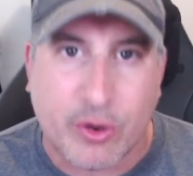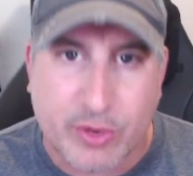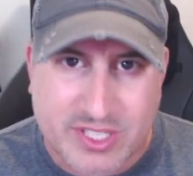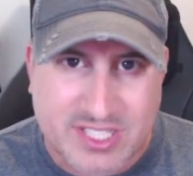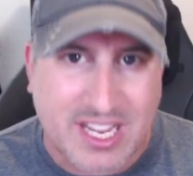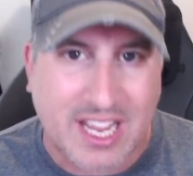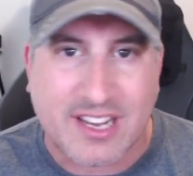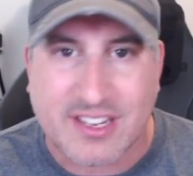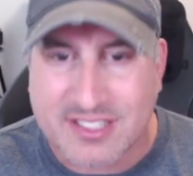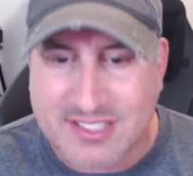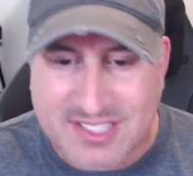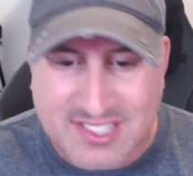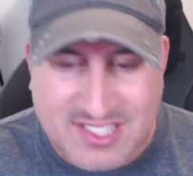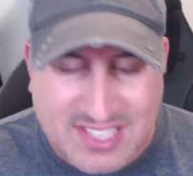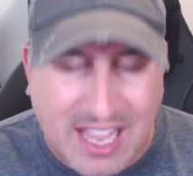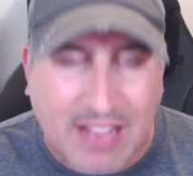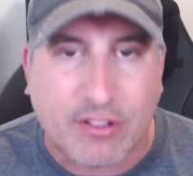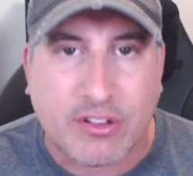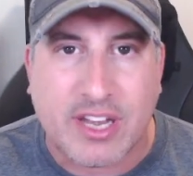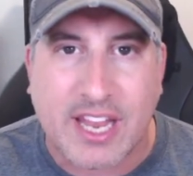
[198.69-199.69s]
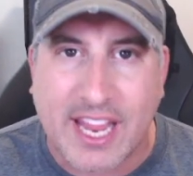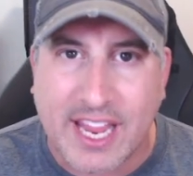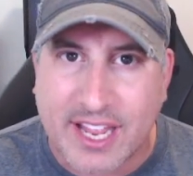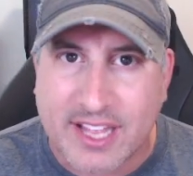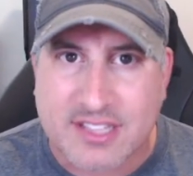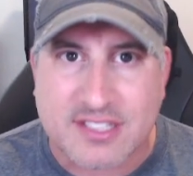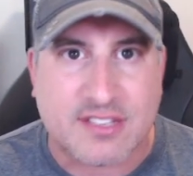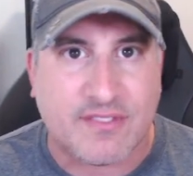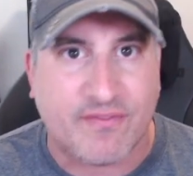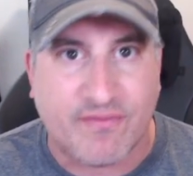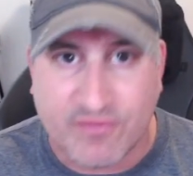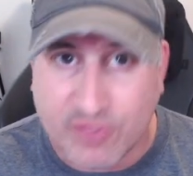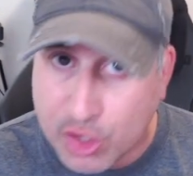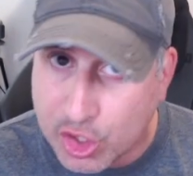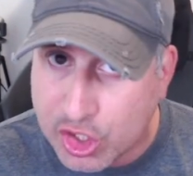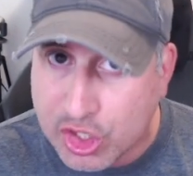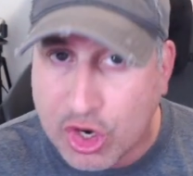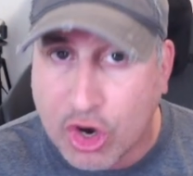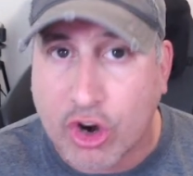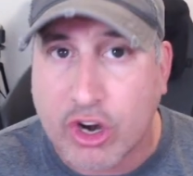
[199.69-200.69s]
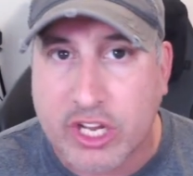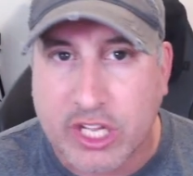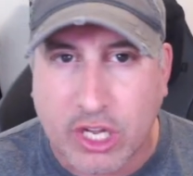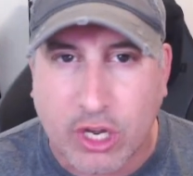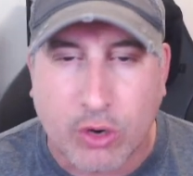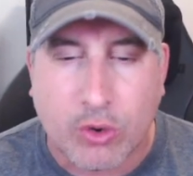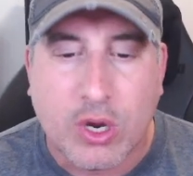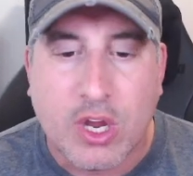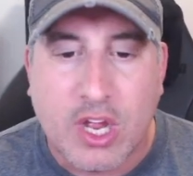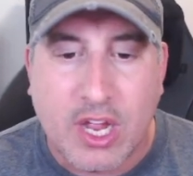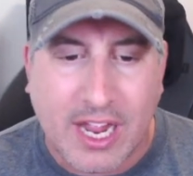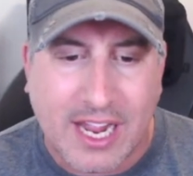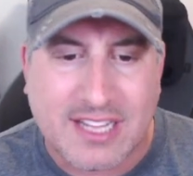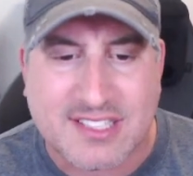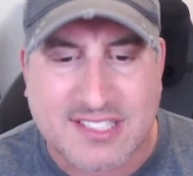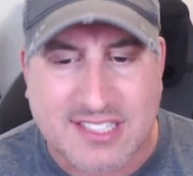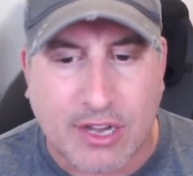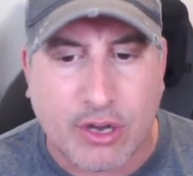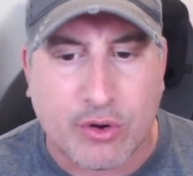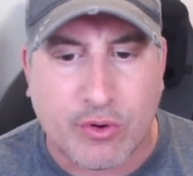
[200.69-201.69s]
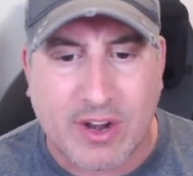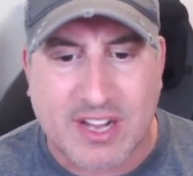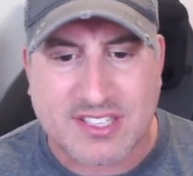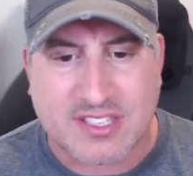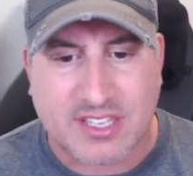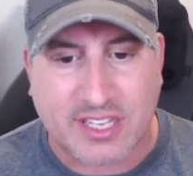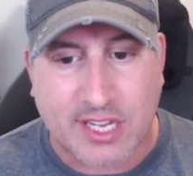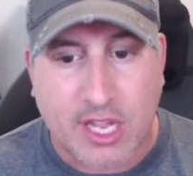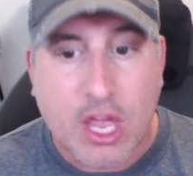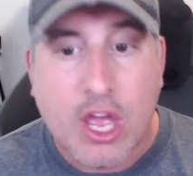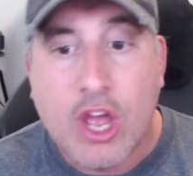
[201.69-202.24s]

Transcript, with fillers: He's got solid hands, good cardio, and solid wrestling.